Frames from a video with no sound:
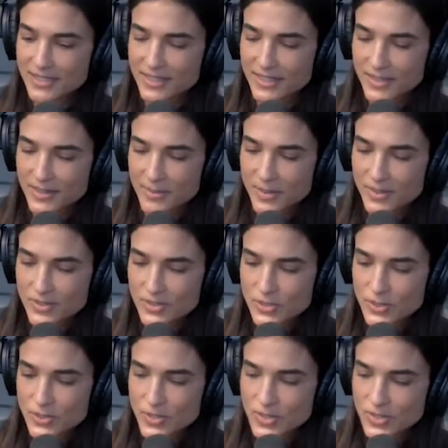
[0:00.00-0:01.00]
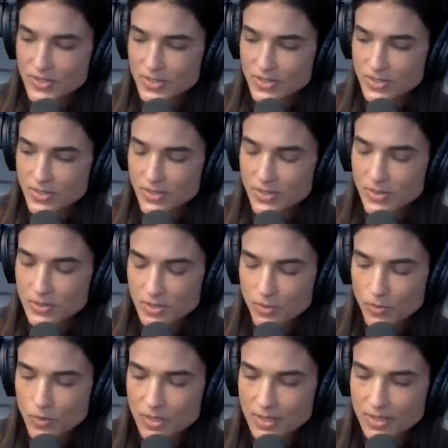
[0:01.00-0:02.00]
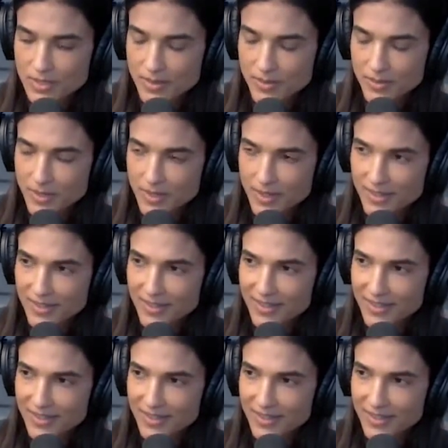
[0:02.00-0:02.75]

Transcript: I think about two years ago. It was a one-time thing.